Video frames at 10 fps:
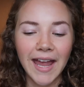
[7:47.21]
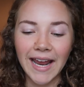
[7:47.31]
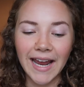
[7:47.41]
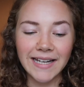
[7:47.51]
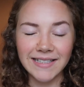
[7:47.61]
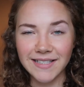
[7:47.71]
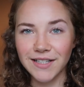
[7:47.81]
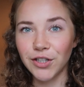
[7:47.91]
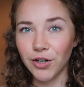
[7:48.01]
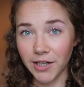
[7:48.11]
and
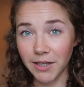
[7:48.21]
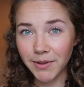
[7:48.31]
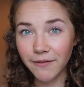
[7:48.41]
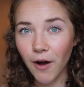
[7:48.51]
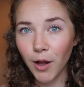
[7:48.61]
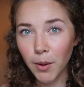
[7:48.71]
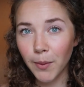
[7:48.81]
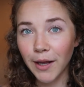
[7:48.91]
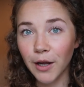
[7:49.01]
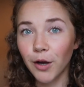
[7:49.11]
you're gonna be
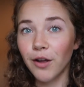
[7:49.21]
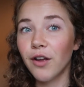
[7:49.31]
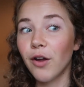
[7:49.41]
following